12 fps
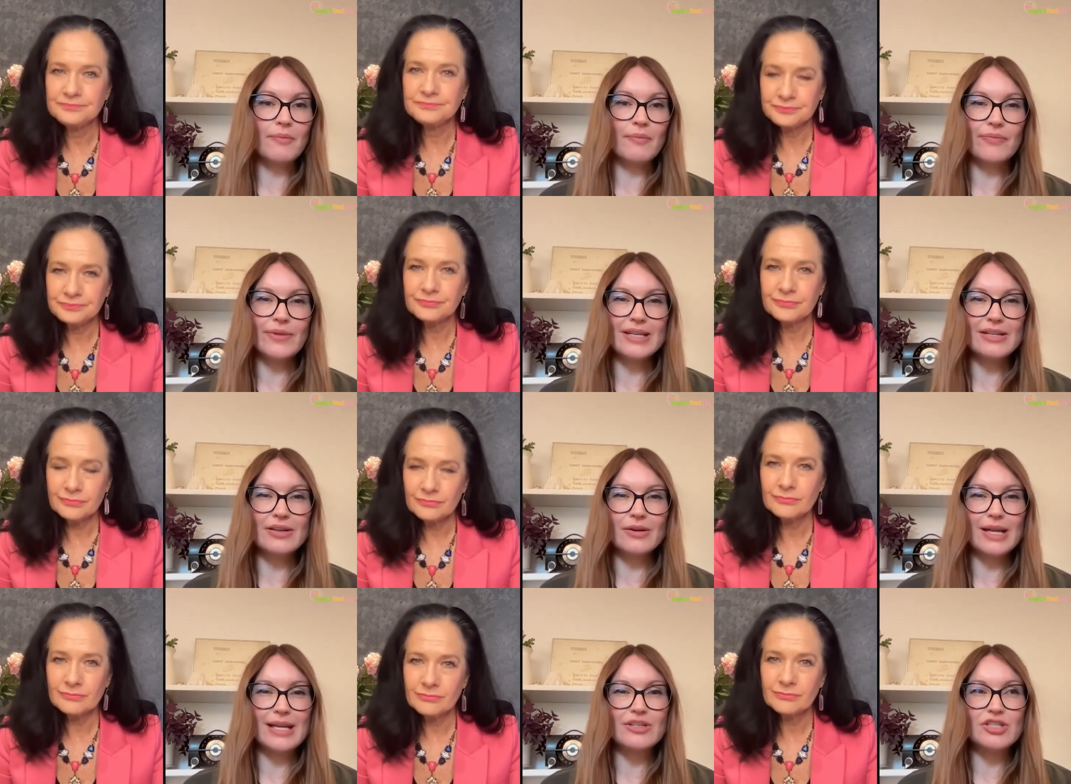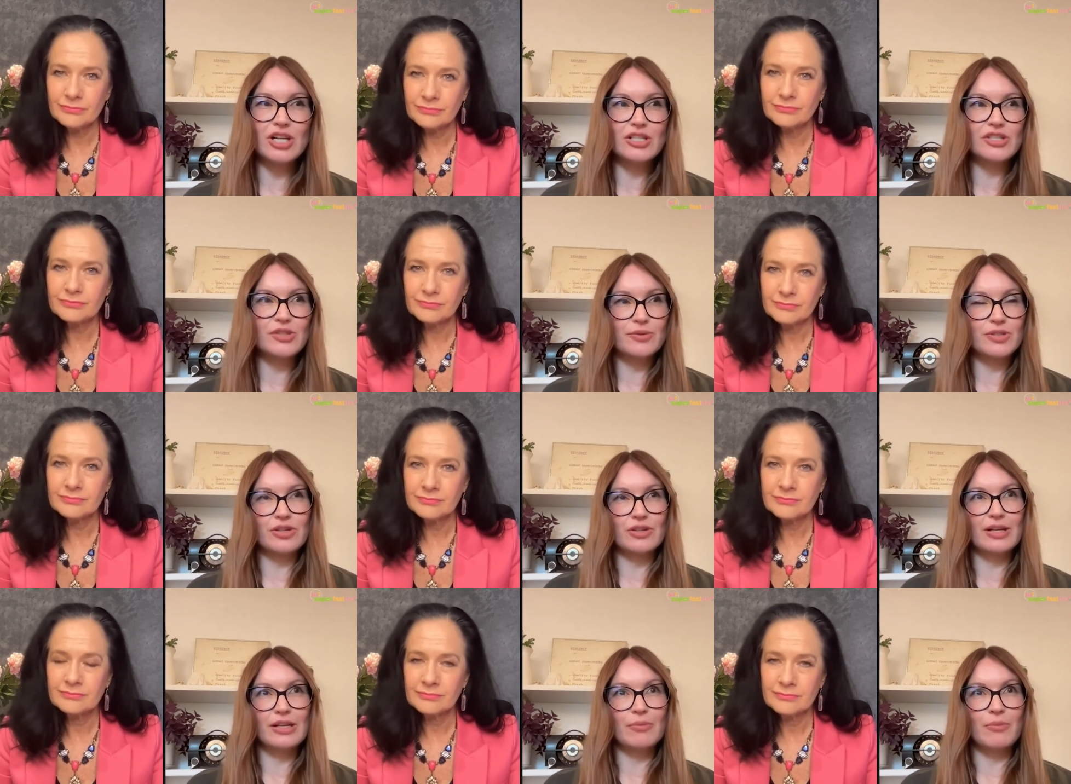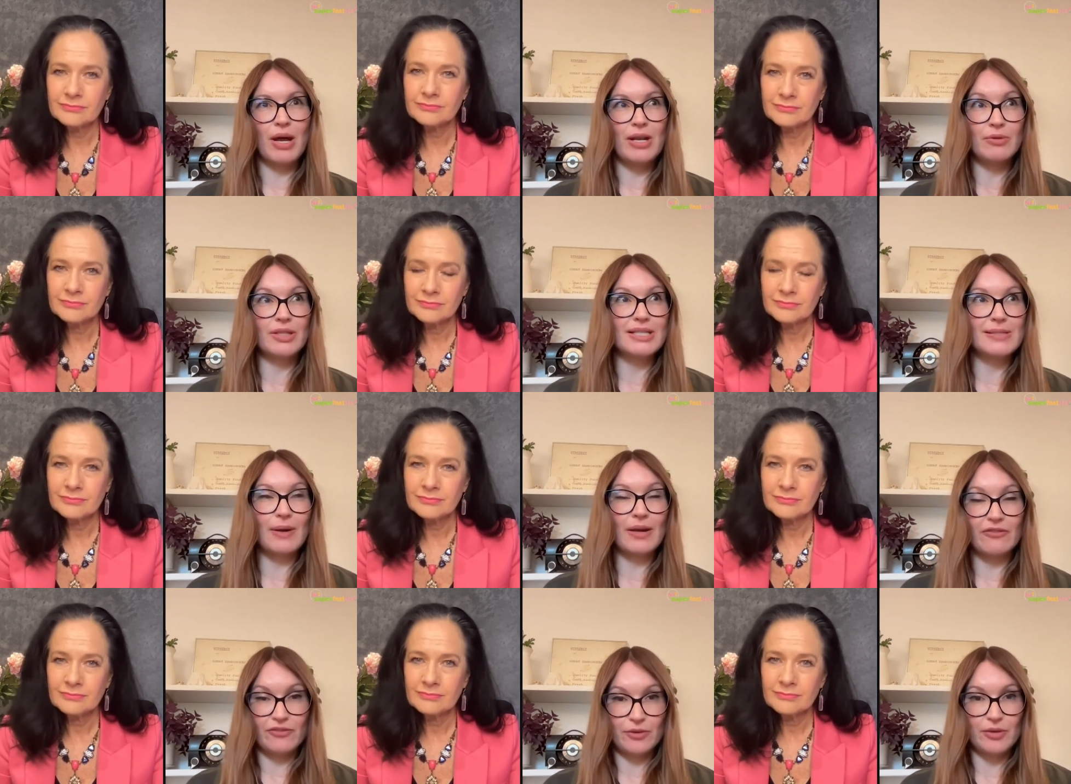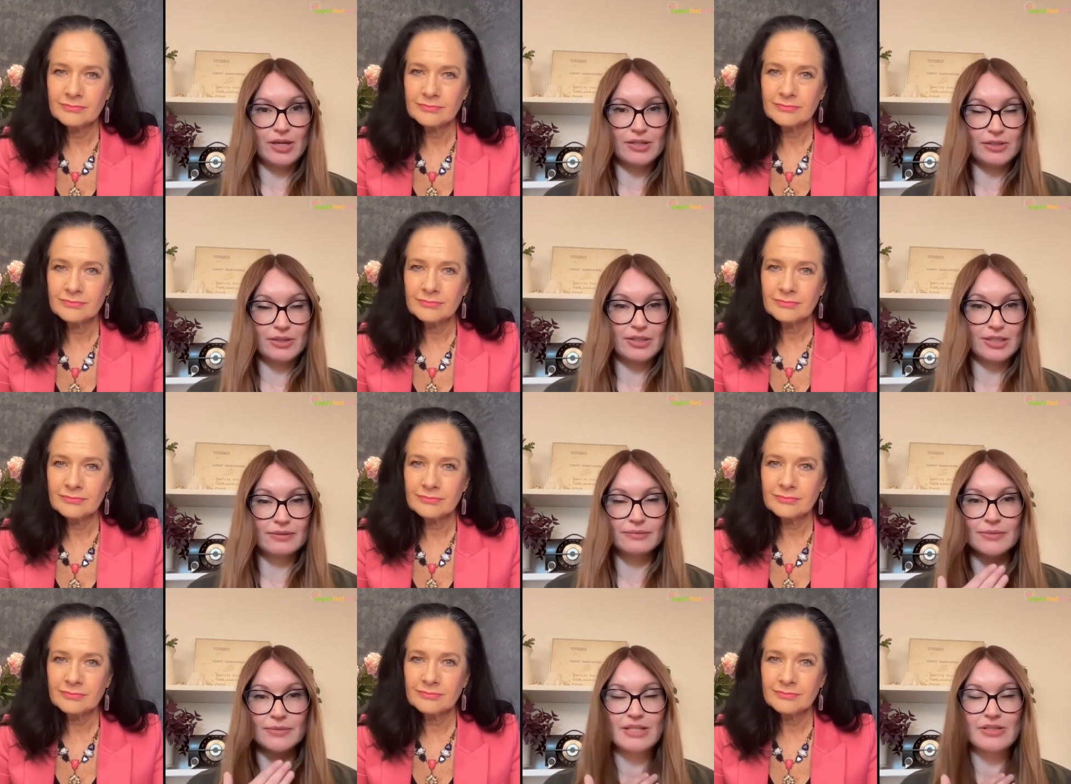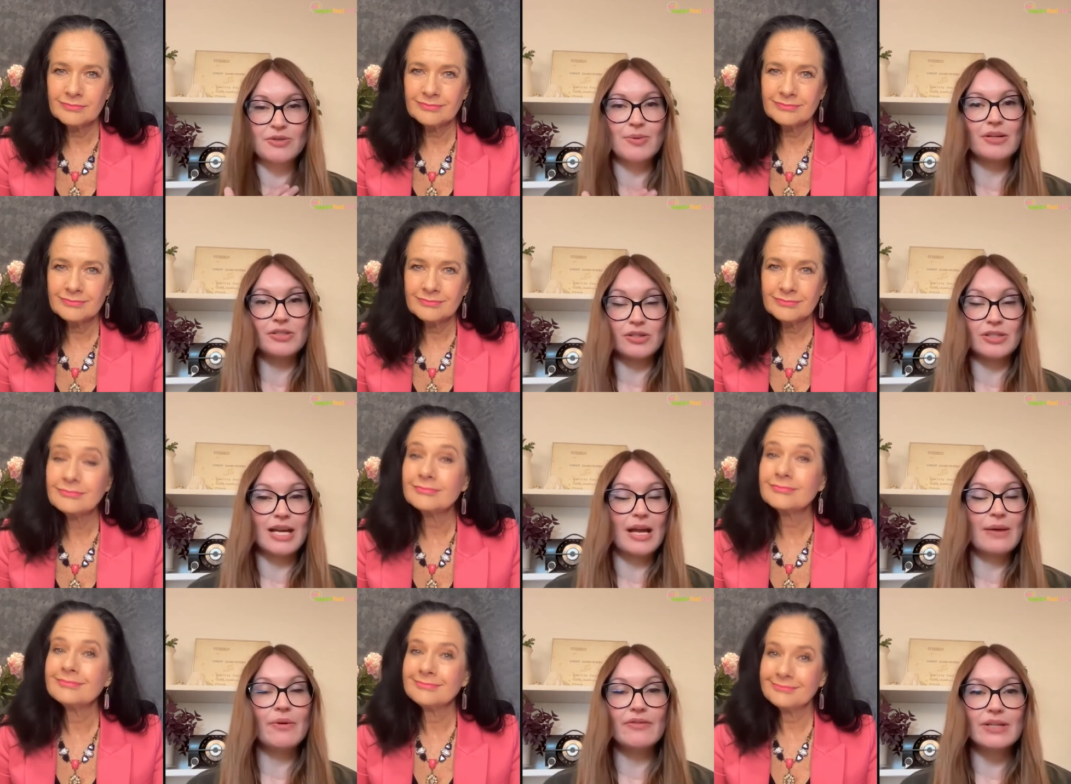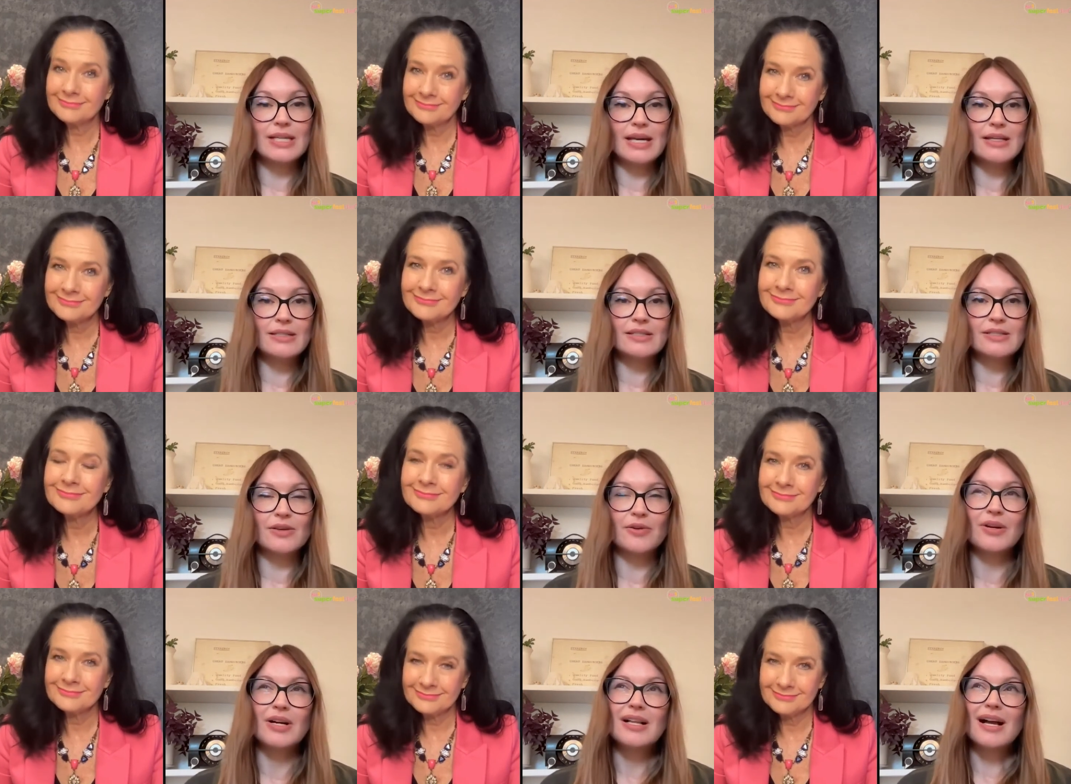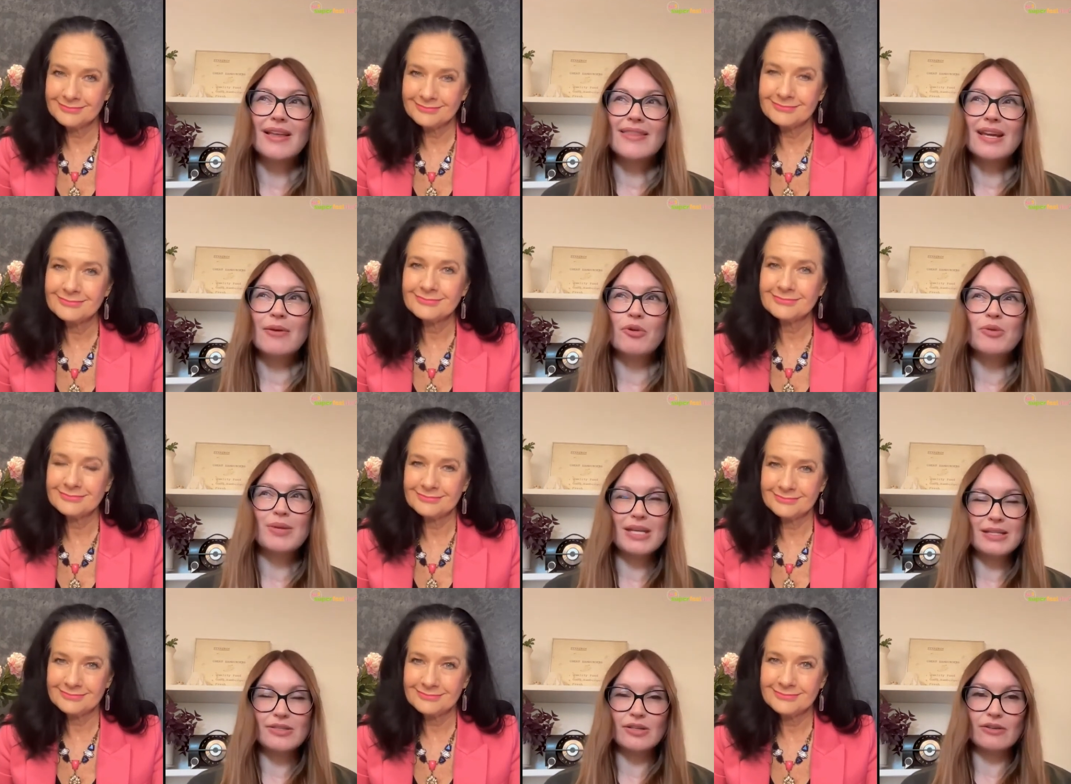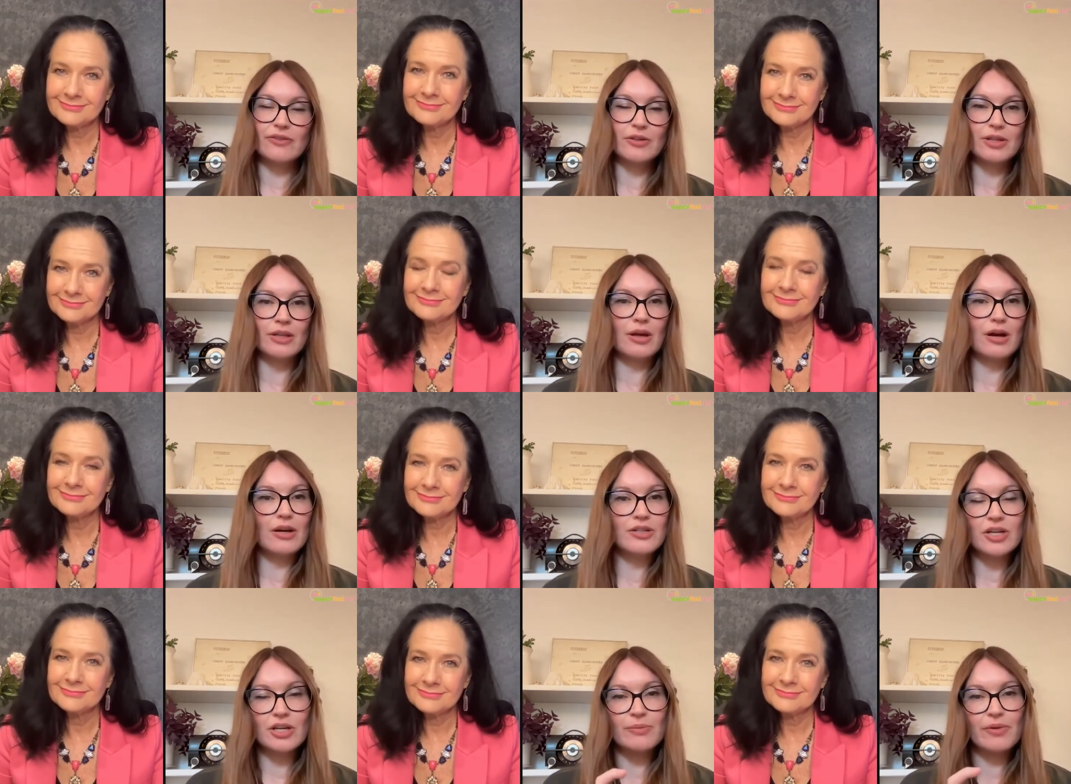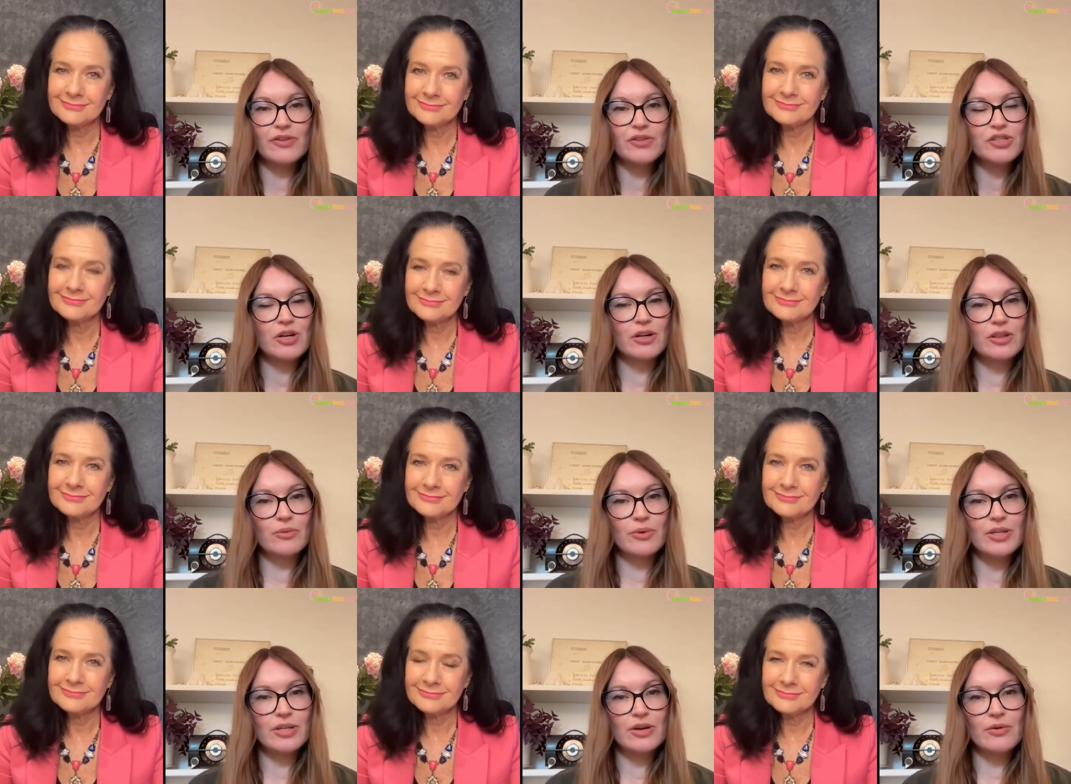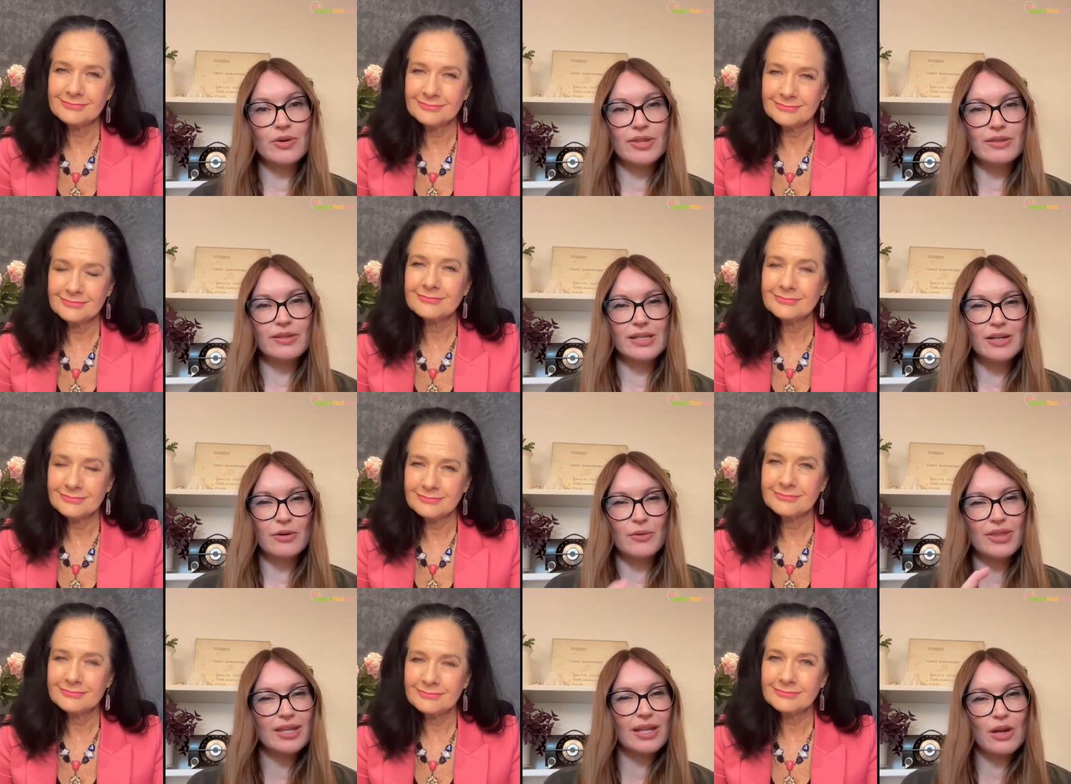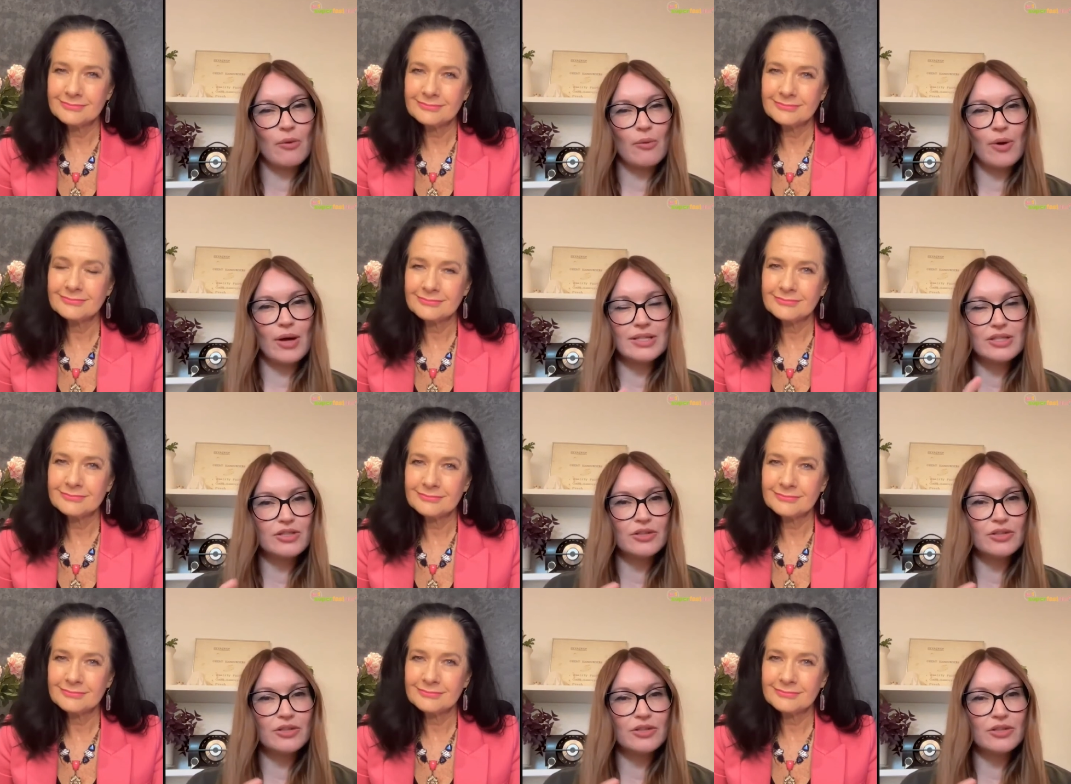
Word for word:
Speaker 1: you know, it adjusts to your body will expect food at a certain time every day. So I think it would be easier for you in the long term if you started the window with, you know, within like a 1 to 2